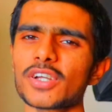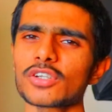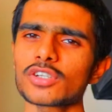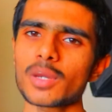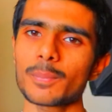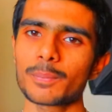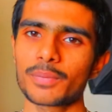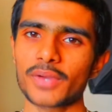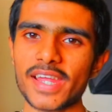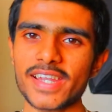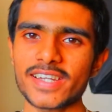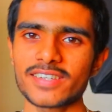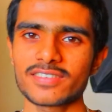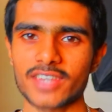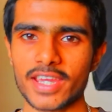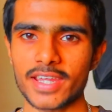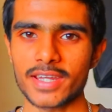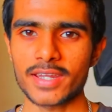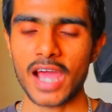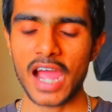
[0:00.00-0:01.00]
on a bright
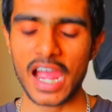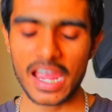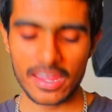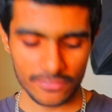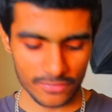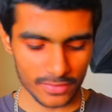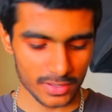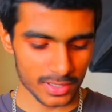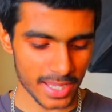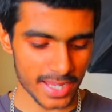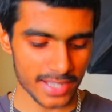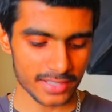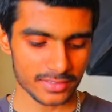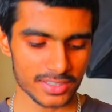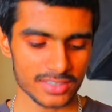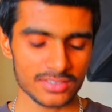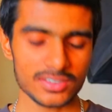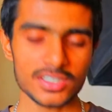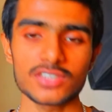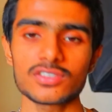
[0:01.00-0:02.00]
side, I feel like
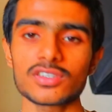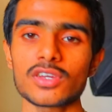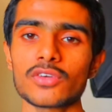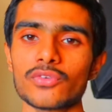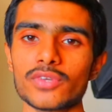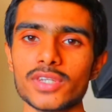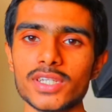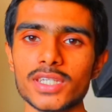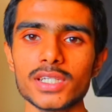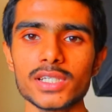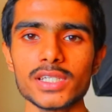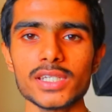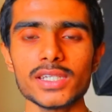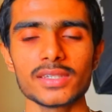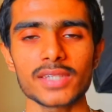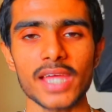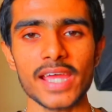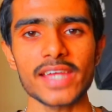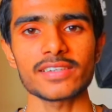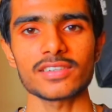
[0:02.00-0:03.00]
this is a really
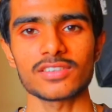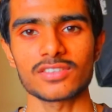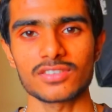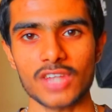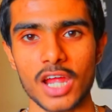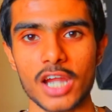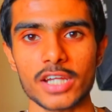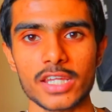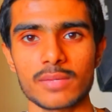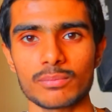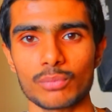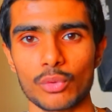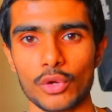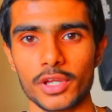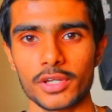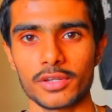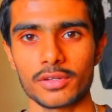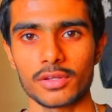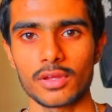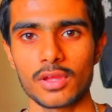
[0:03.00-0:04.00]
nice starting
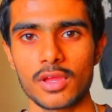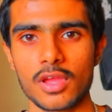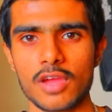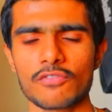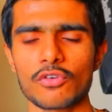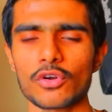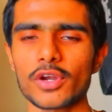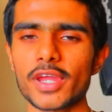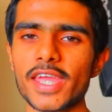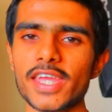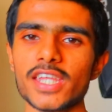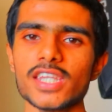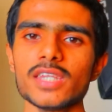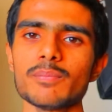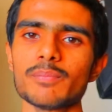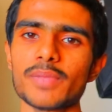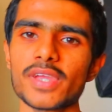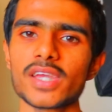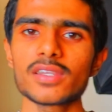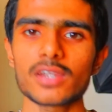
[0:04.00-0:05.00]
point for any
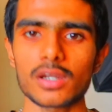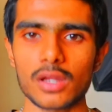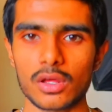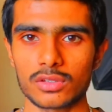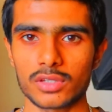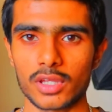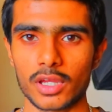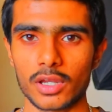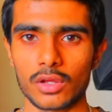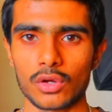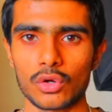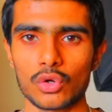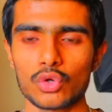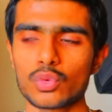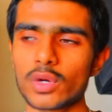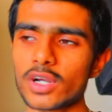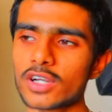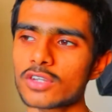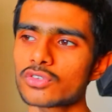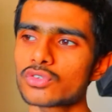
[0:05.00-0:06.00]
beginner out there who
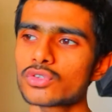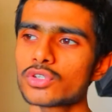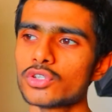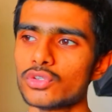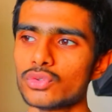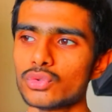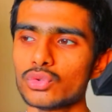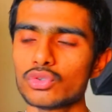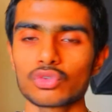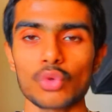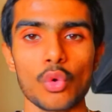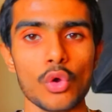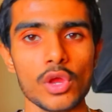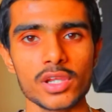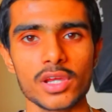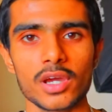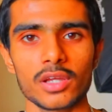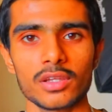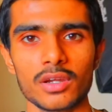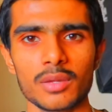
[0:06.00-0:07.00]
wants to use
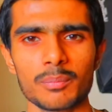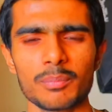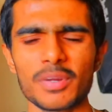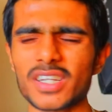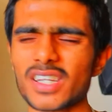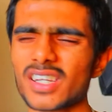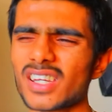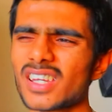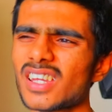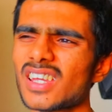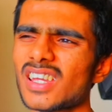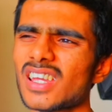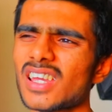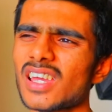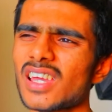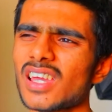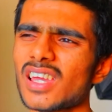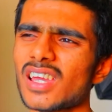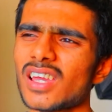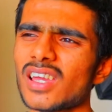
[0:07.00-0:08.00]
oil color but
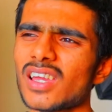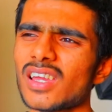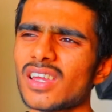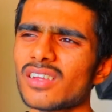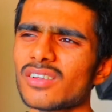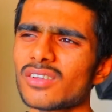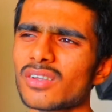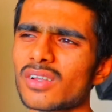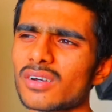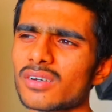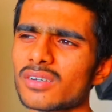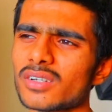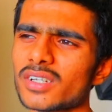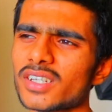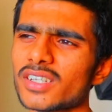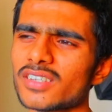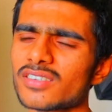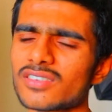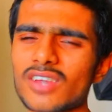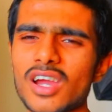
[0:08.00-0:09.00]

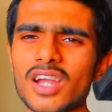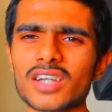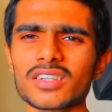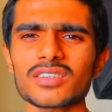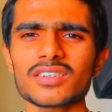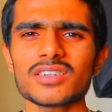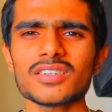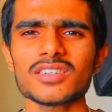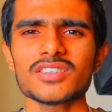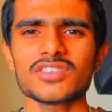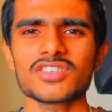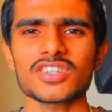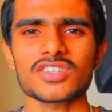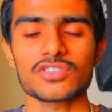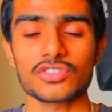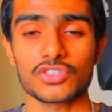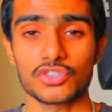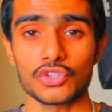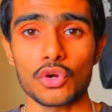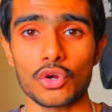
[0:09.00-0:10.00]
is not
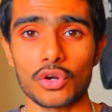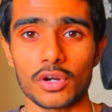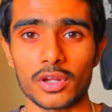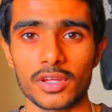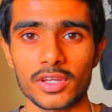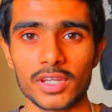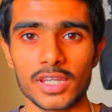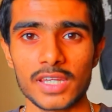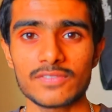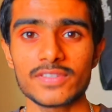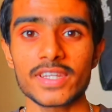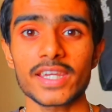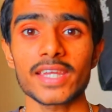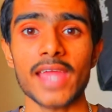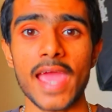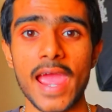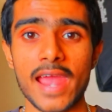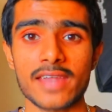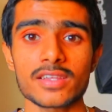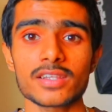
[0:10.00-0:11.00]
just sure if they can
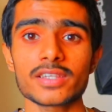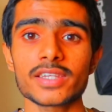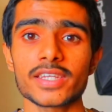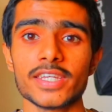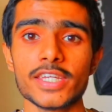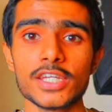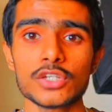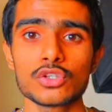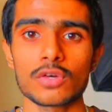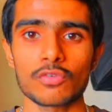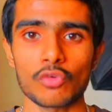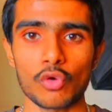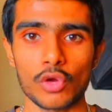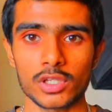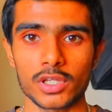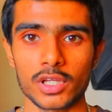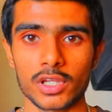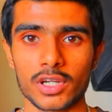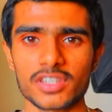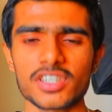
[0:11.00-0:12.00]
handle the heat of
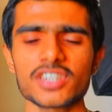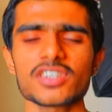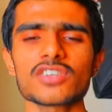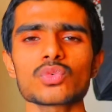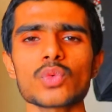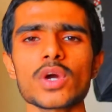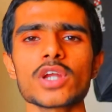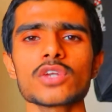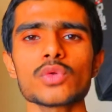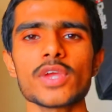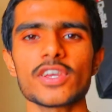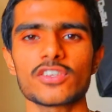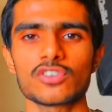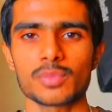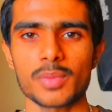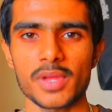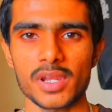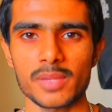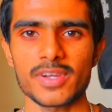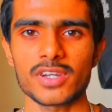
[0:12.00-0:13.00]
oil color. They just want to
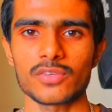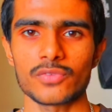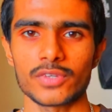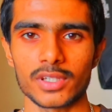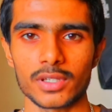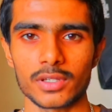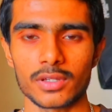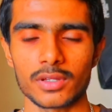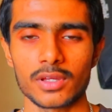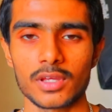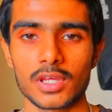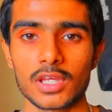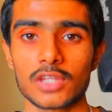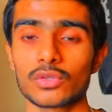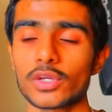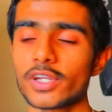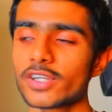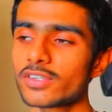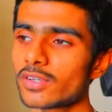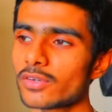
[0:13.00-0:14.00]
experiment with it.
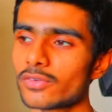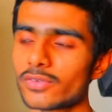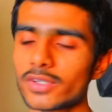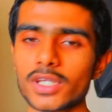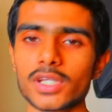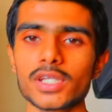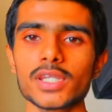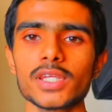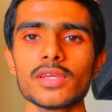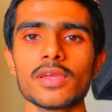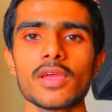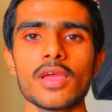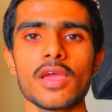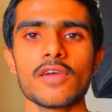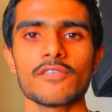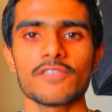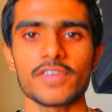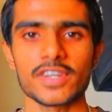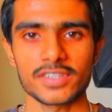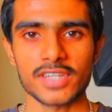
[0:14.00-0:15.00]
So it's a really
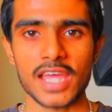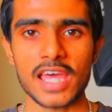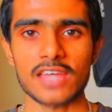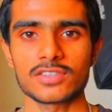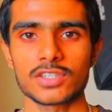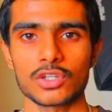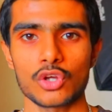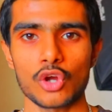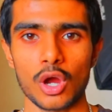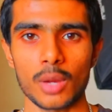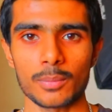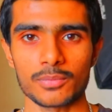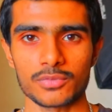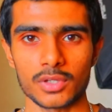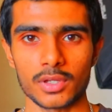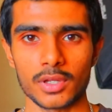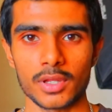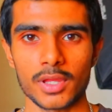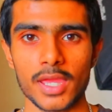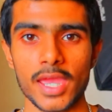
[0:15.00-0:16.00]
fantastic
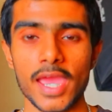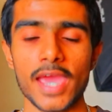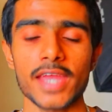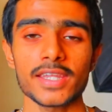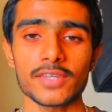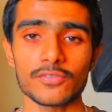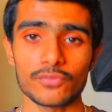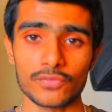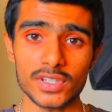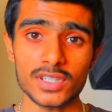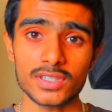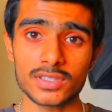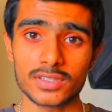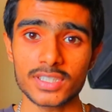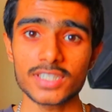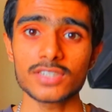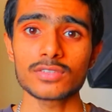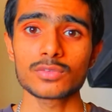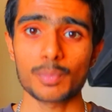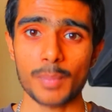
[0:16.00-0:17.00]
option, and with
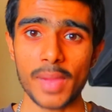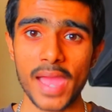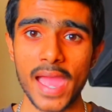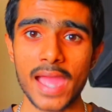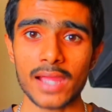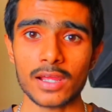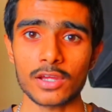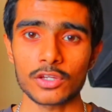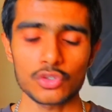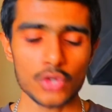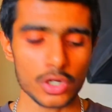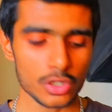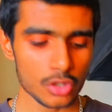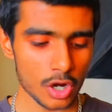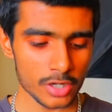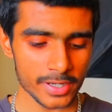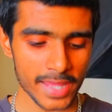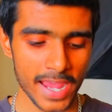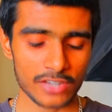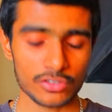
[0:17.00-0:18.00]
this pack you are
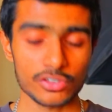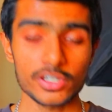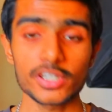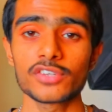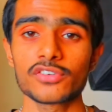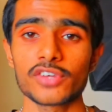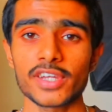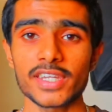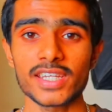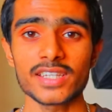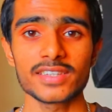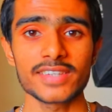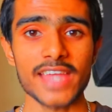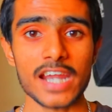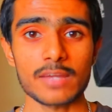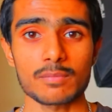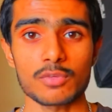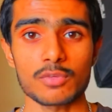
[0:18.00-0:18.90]
not actually draining that